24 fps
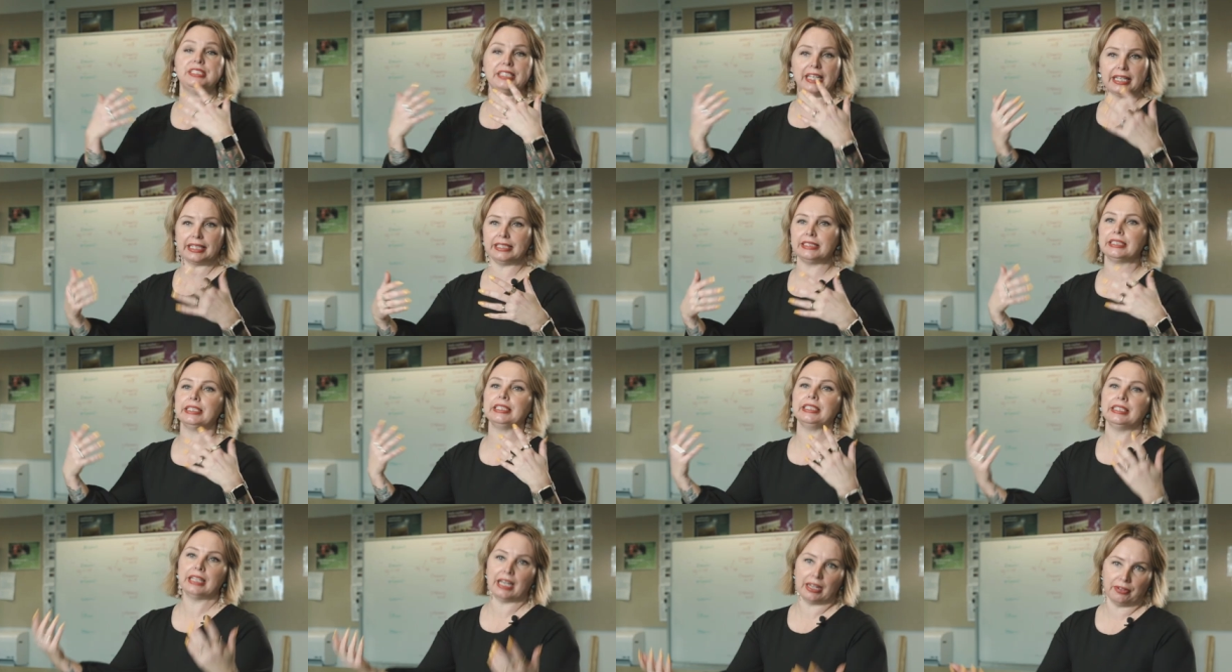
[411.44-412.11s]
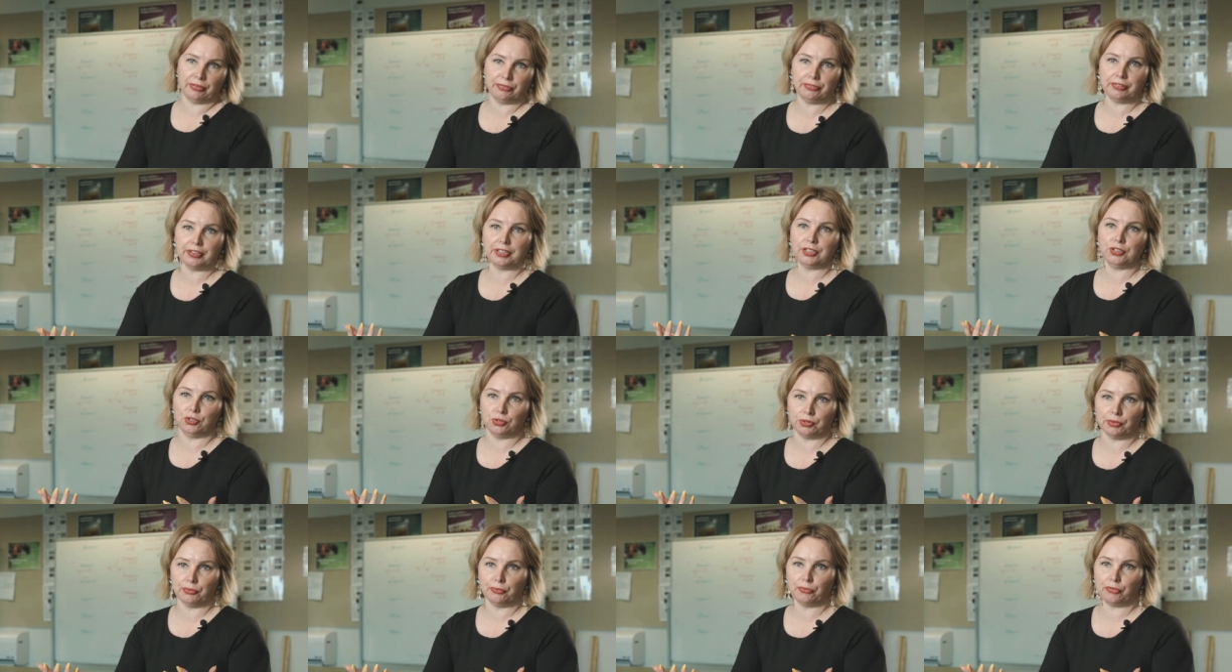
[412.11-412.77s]
date enough in
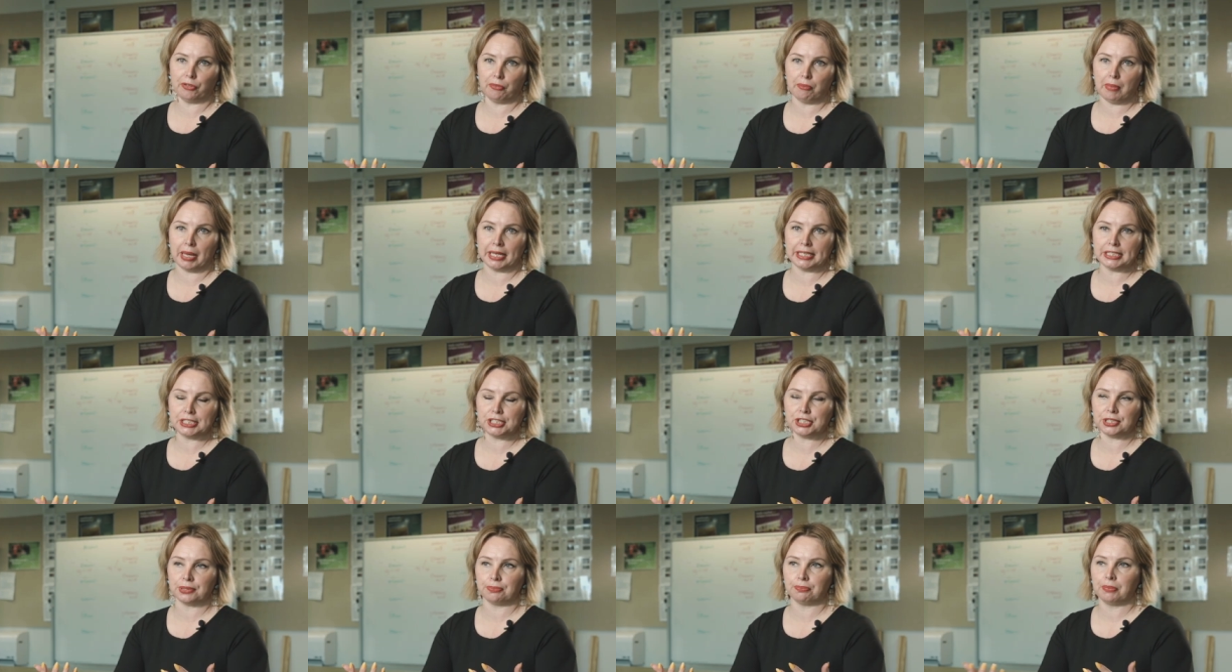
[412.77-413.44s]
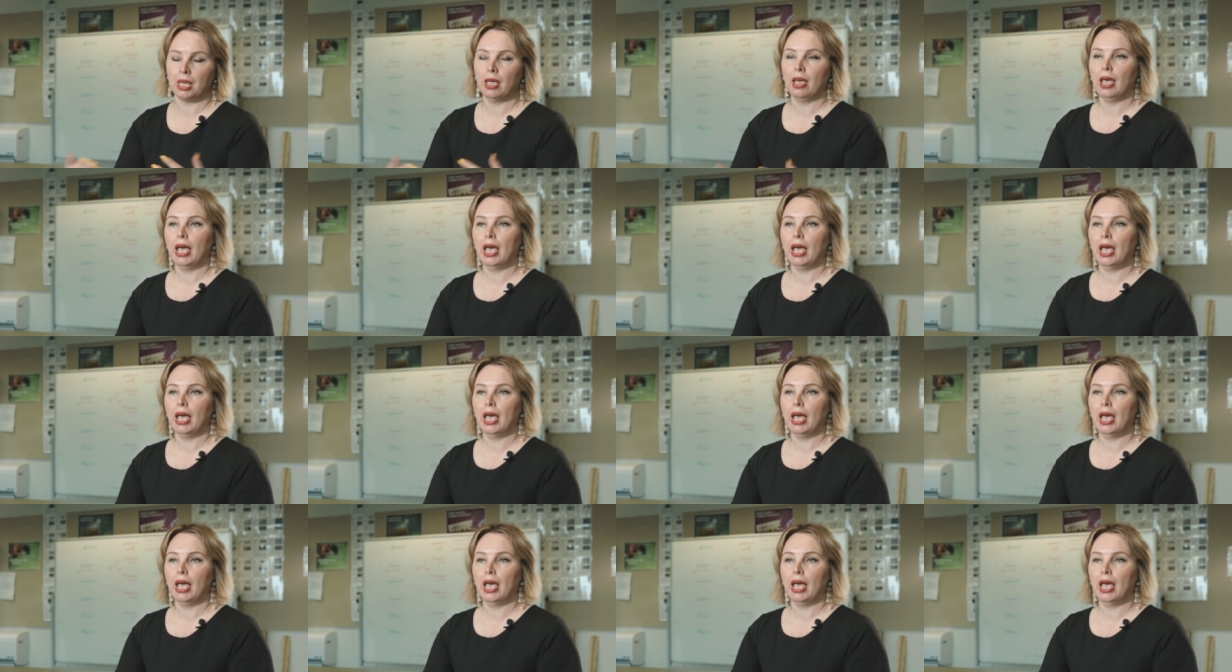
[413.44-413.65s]
your information.